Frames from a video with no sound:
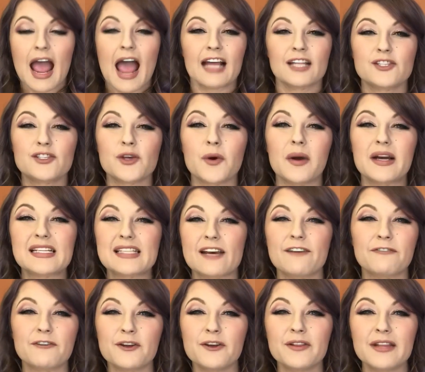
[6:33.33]
And so I
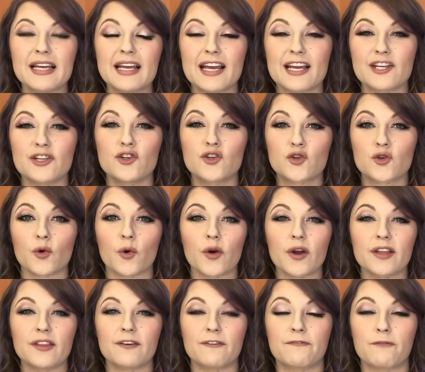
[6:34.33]
definitely
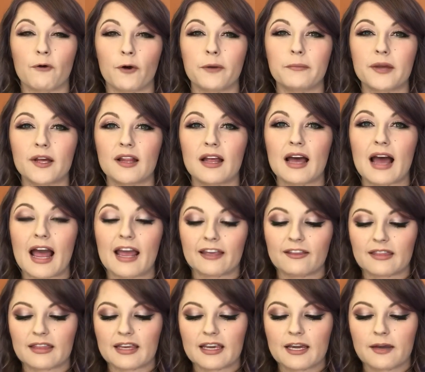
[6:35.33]
enjoy the formula. I
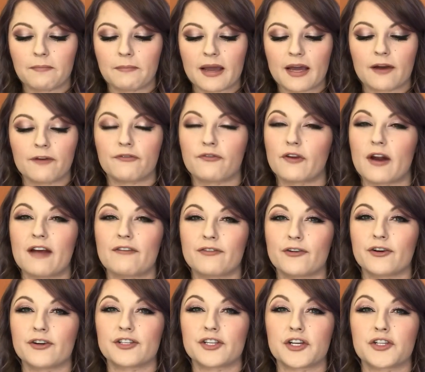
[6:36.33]
think Makeup
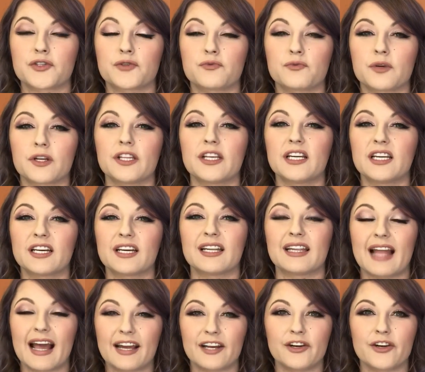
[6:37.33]
Forever does really good
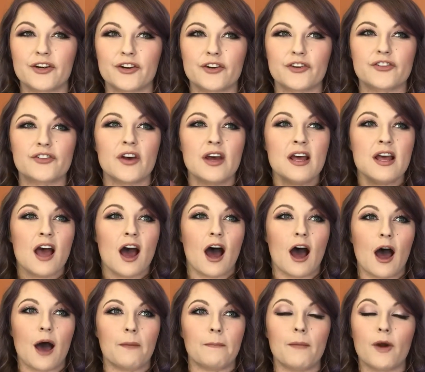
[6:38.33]
liners.
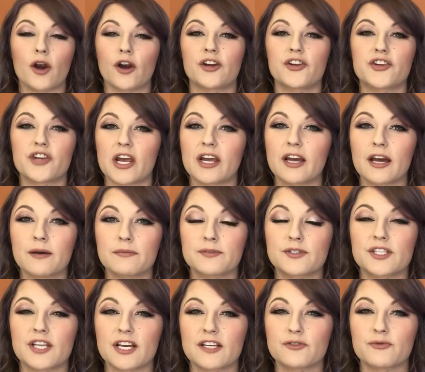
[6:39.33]
Um, Marc
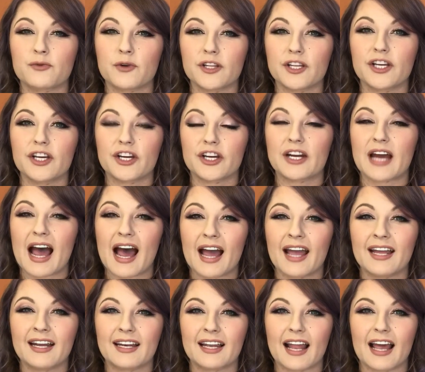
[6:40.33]
Jacobs does really good
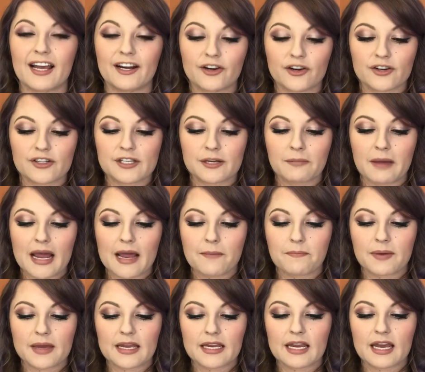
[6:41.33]
high-end liners in my
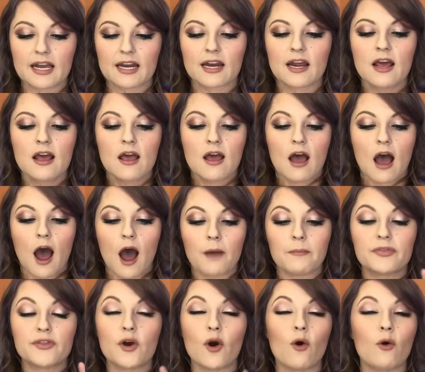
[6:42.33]
opinion.
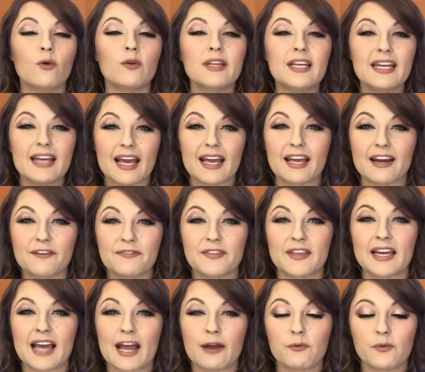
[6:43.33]
Um, the only negative
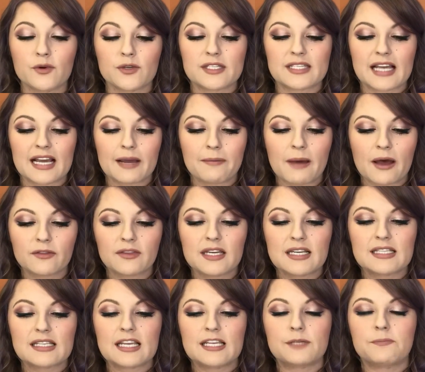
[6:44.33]
thing I will say about
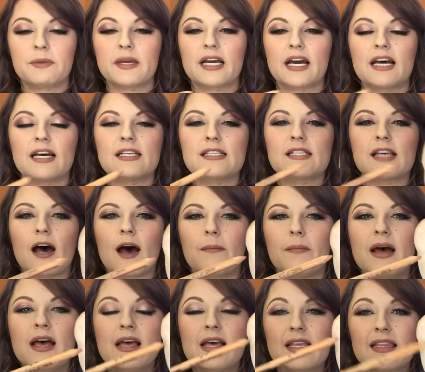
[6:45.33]
this is because
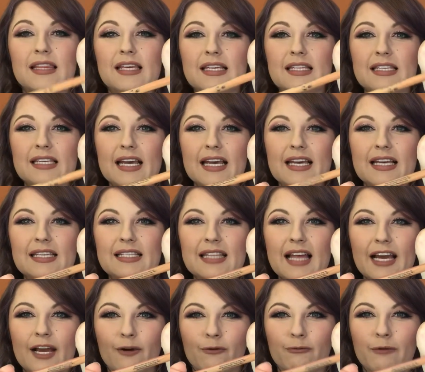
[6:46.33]
um, this is
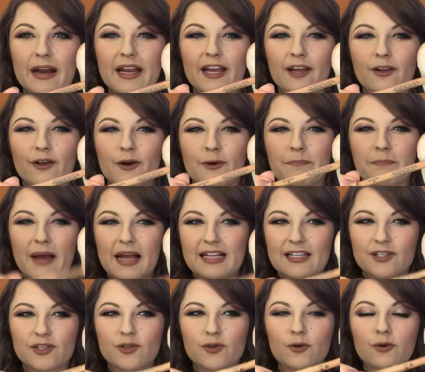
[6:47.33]
like a regular
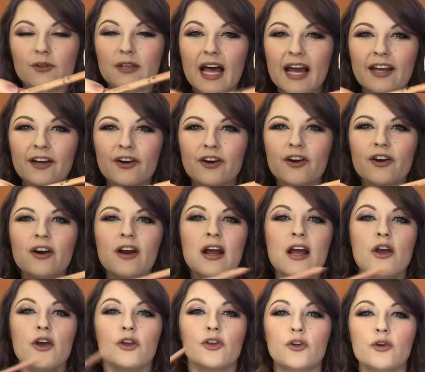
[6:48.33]
pencil liner.
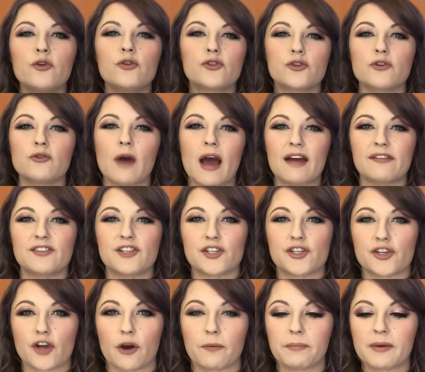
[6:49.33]
You do have to
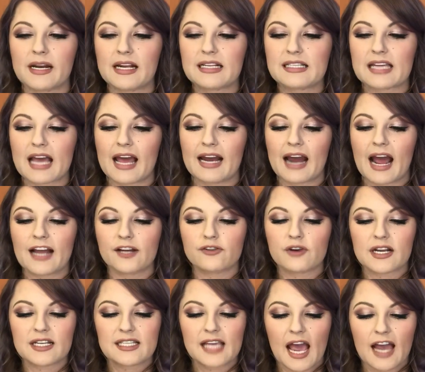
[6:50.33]
sharpen it and I
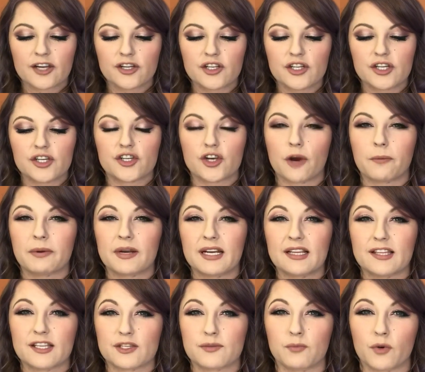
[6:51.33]
tried to actually sharpen
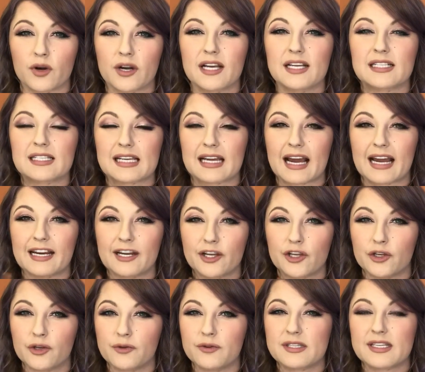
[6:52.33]
it this morning to kind of
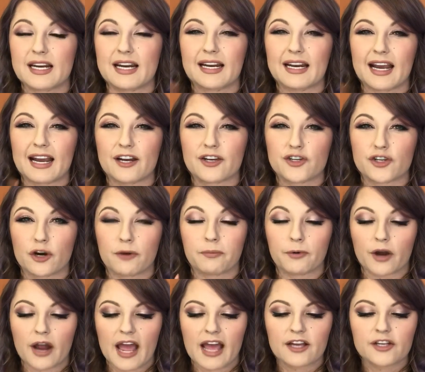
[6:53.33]
use it and get a
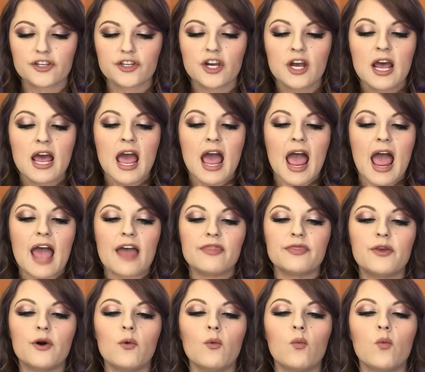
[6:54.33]
sharper edge.
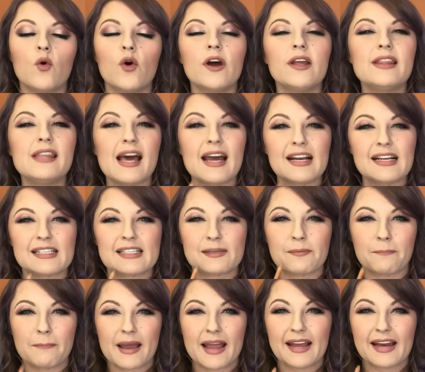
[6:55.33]
And the wood that it's
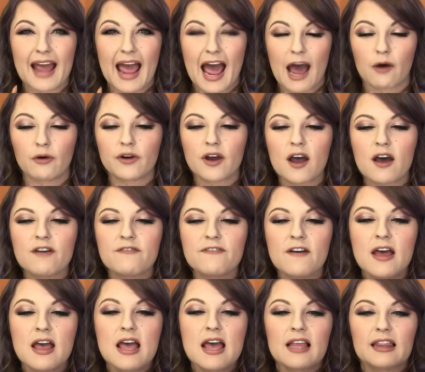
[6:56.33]
made out of,
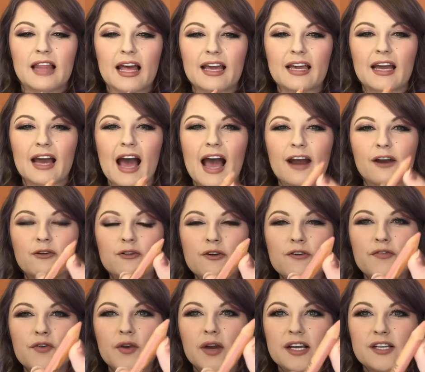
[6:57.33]
like I don't know
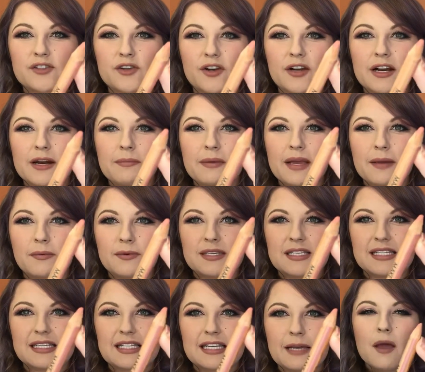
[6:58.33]
if you guys are going to be able
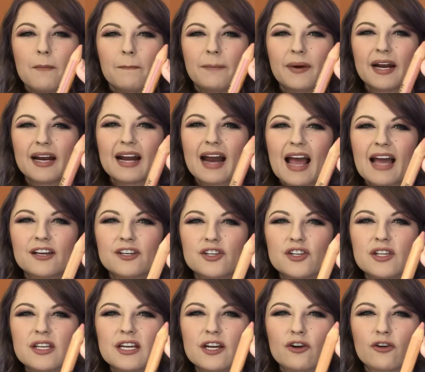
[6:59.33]
to see, but it
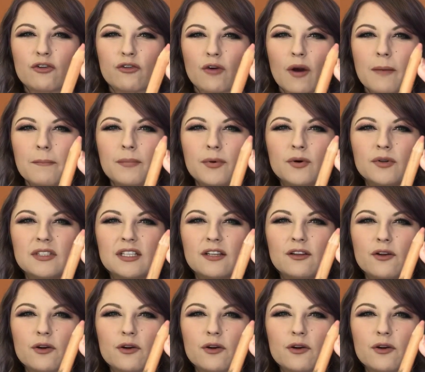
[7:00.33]
actually crumbled a